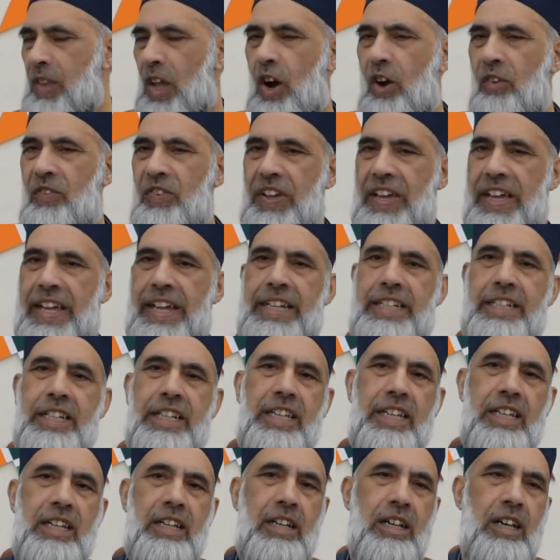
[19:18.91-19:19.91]
of
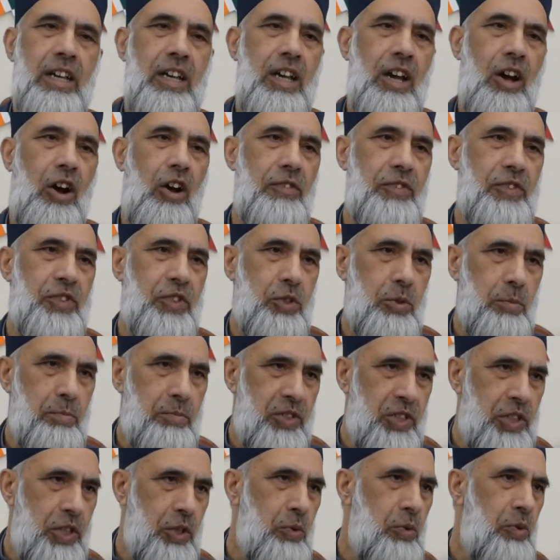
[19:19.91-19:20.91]
hating, of
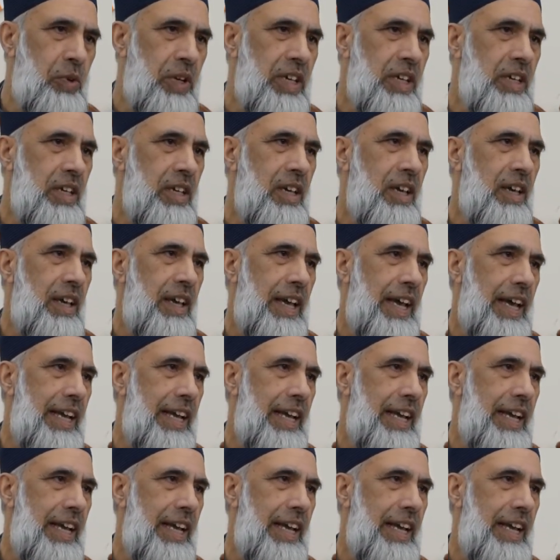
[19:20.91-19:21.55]
subduing,